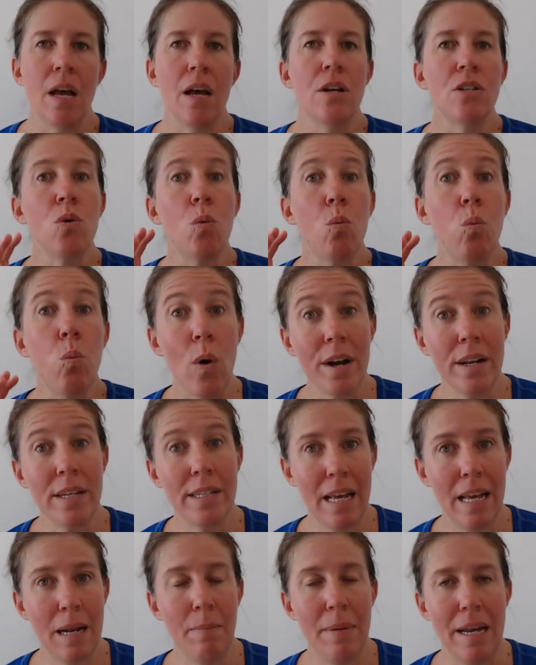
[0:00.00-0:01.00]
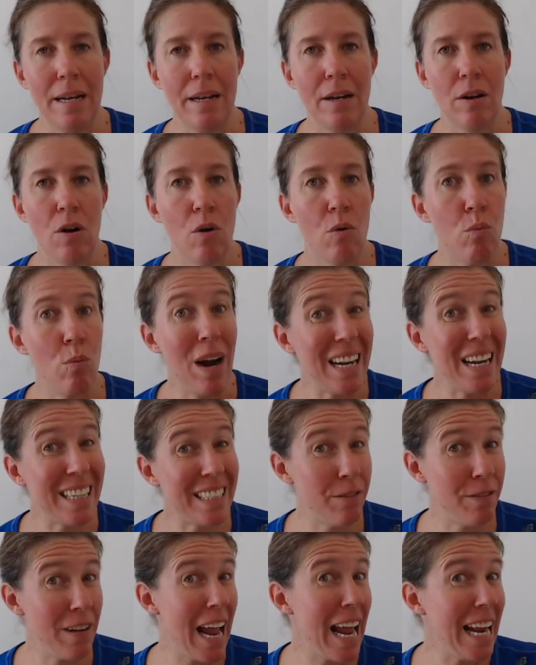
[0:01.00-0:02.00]
So what does that mean?
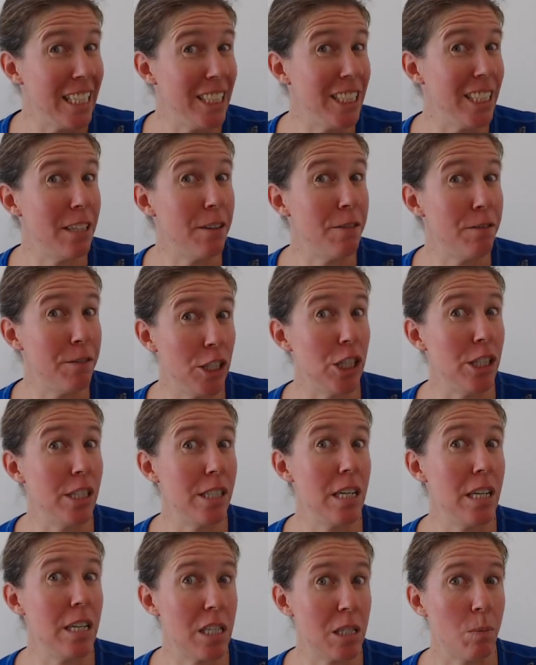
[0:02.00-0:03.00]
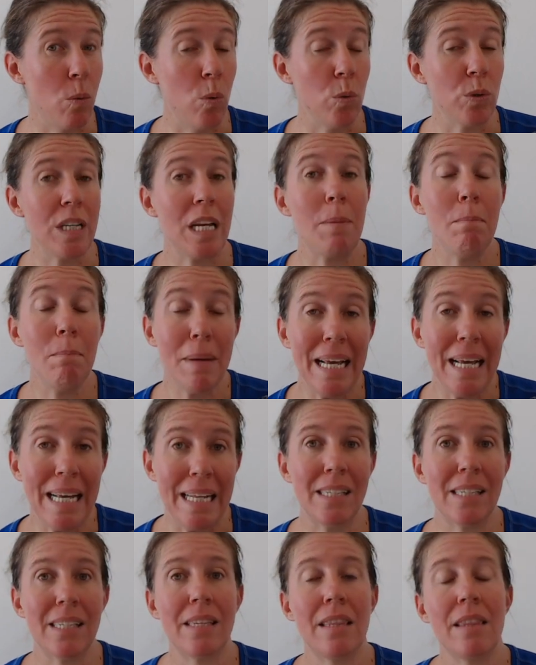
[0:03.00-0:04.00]
Relative energy deficiency in sport. It
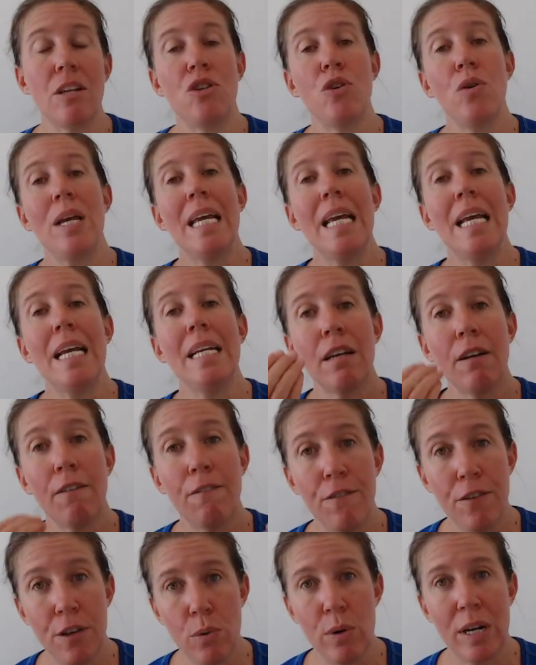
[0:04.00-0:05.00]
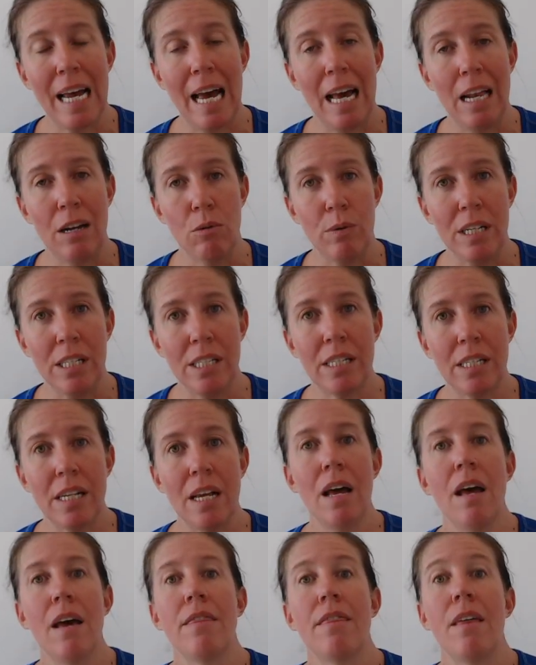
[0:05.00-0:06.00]
means that you're eating fewer calories
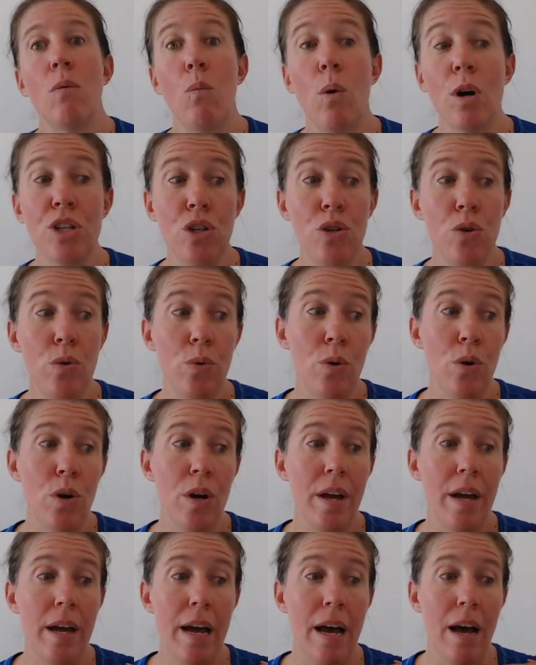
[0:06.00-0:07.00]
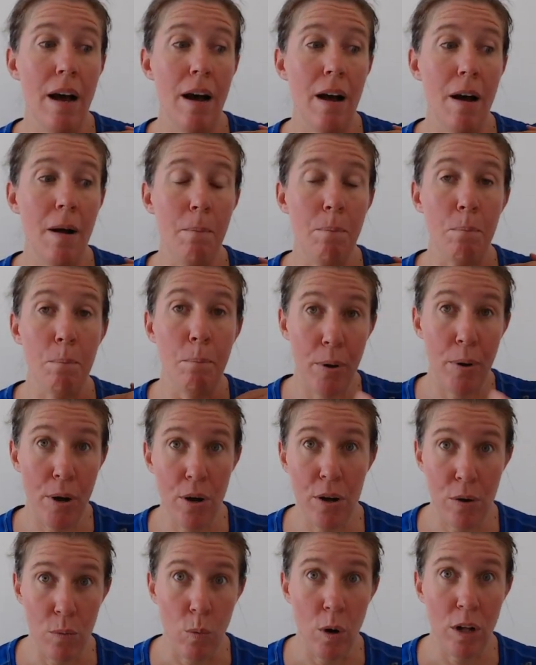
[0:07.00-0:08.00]
than what you um,
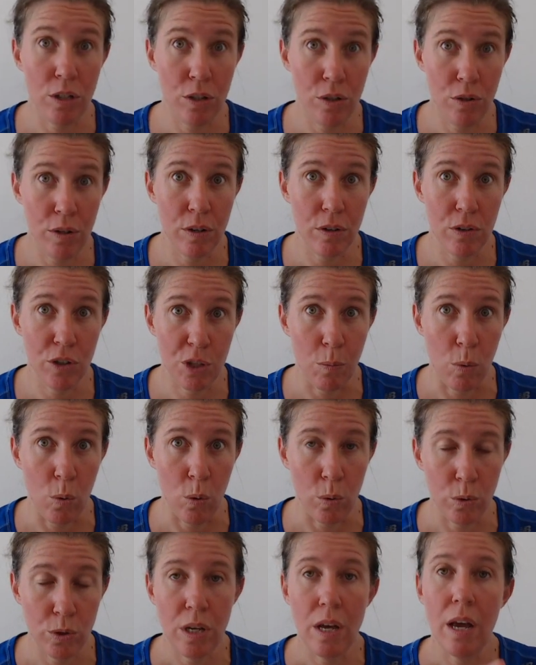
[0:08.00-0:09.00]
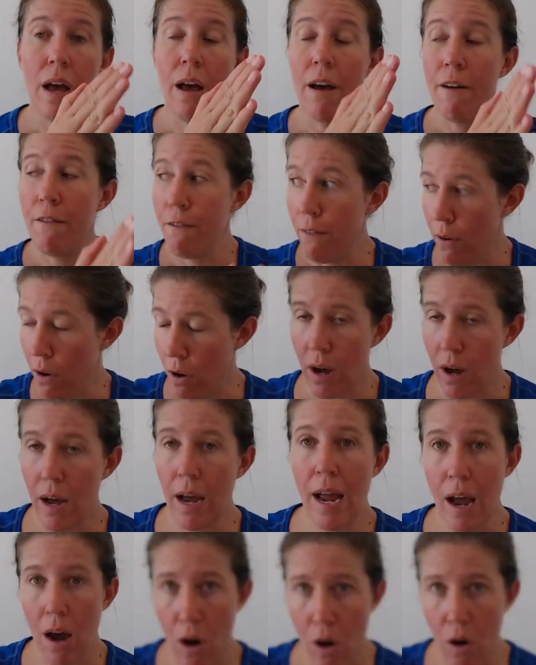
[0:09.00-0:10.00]
burn while you're doing your sport
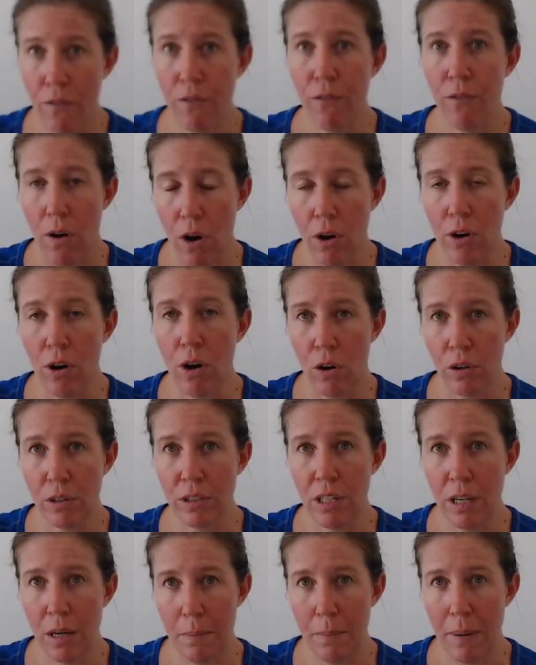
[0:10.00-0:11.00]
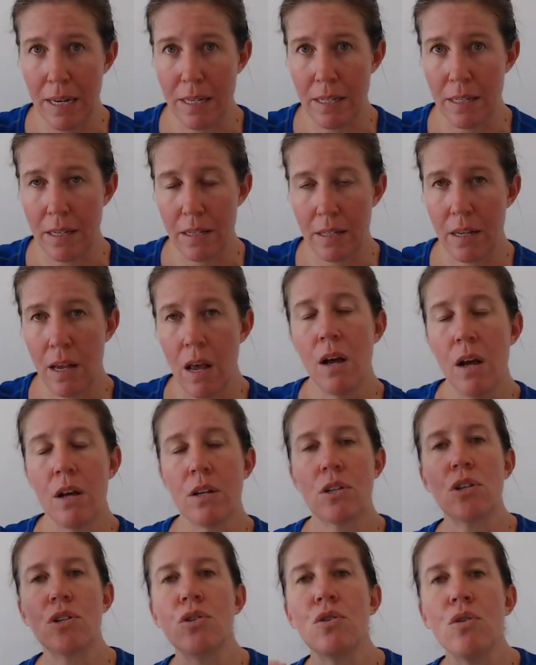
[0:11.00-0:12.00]
on a long-term basis.
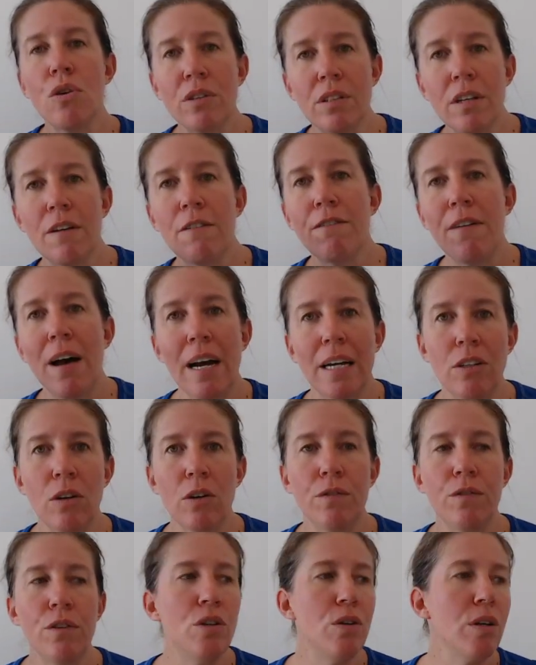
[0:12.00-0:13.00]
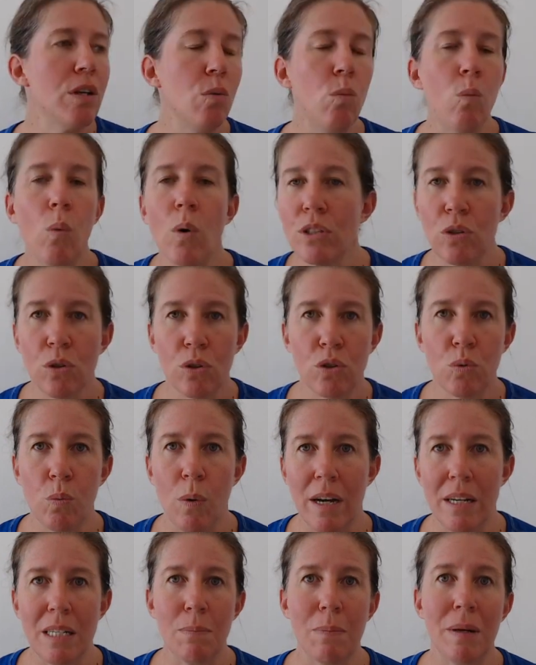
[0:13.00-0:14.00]
So it's not a fact of you doing once or
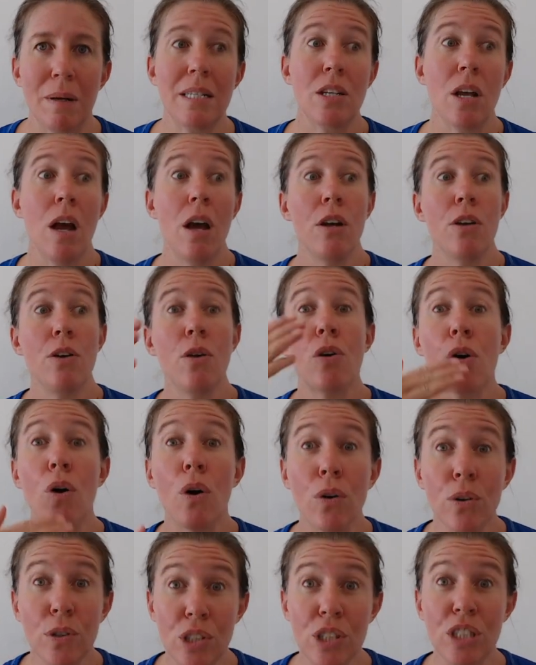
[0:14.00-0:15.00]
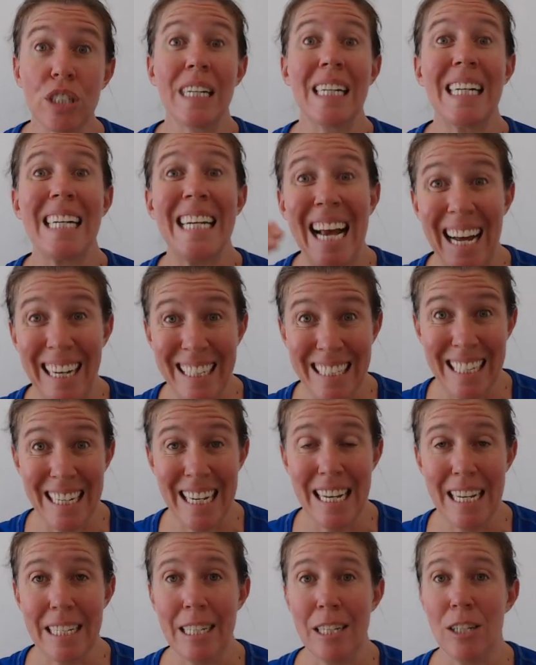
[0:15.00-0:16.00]
twice, but it's you're constantly
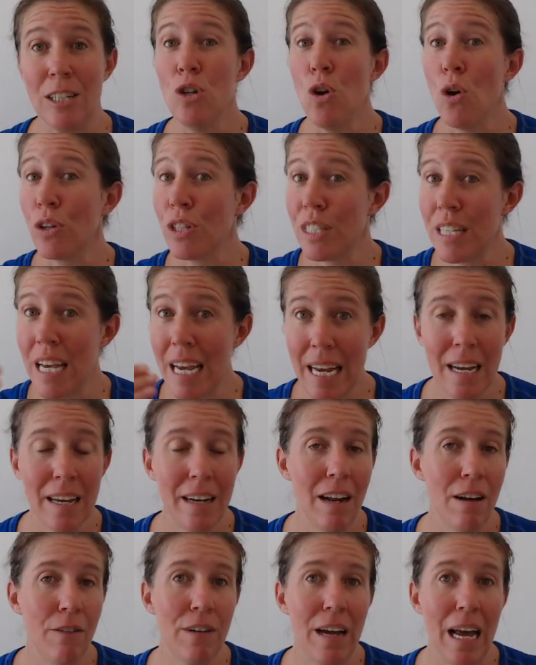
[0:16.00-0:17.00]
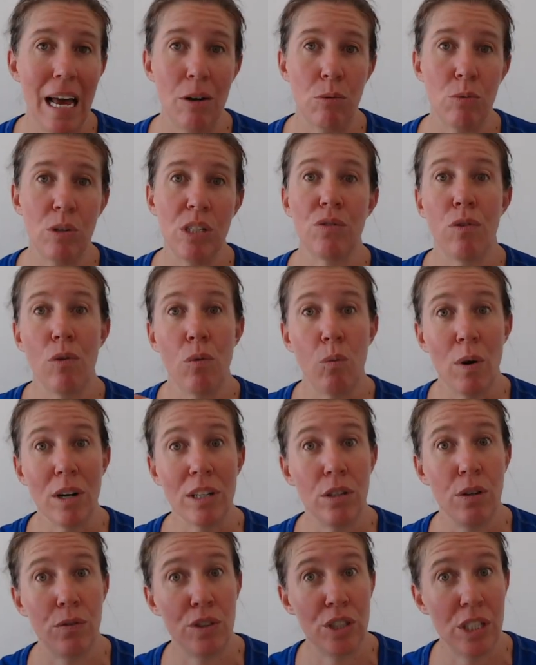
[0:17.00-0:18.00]
under-eating, not taking enough calories for
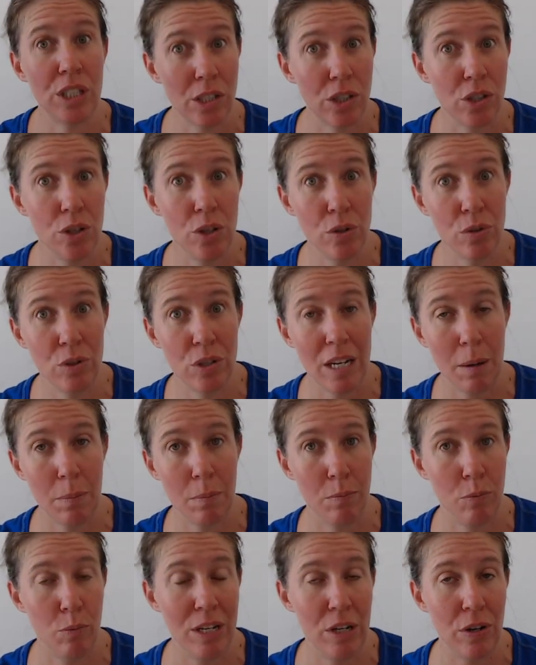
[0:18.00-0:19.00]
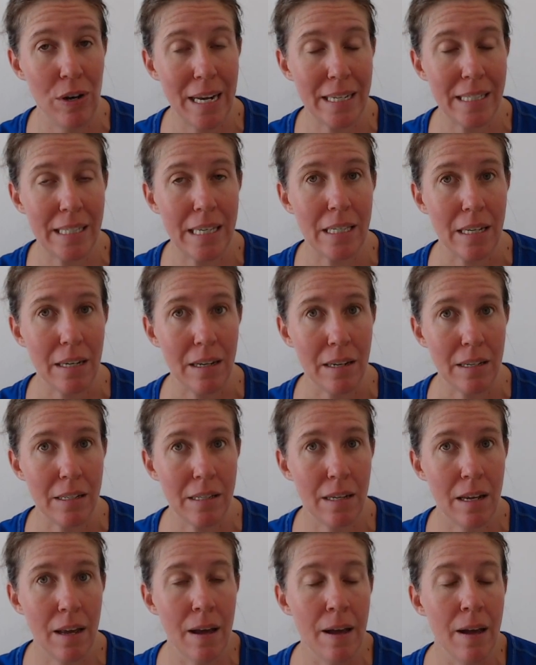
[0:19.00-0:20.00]
what you've just used up when you
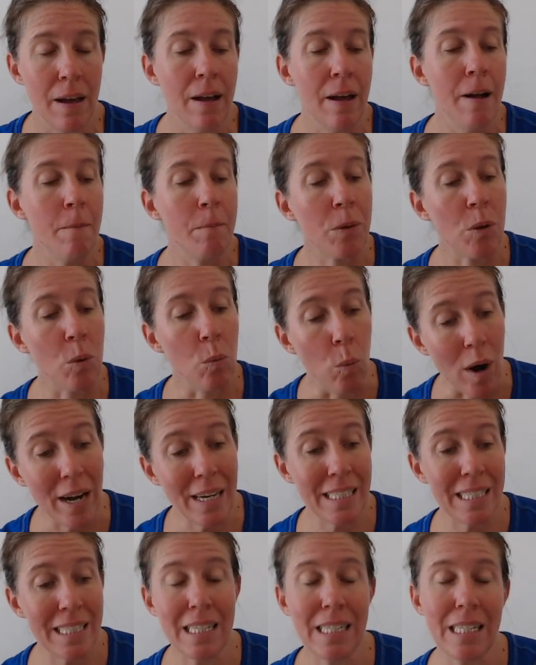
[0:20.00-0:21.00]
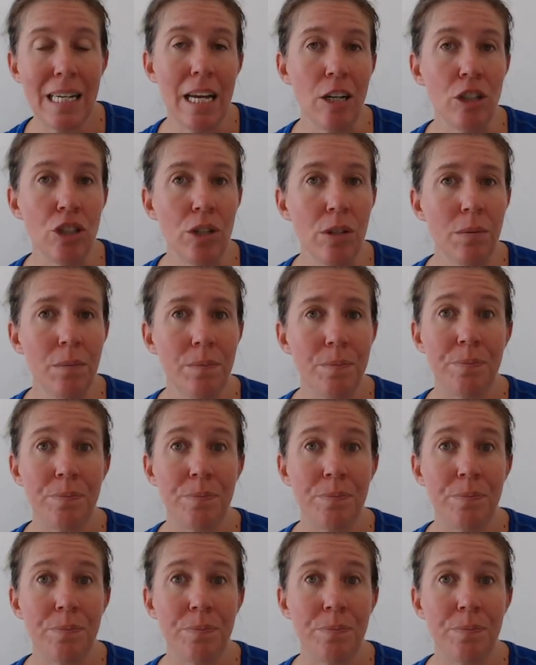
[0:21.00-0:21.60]
exercised. Why is this an issue?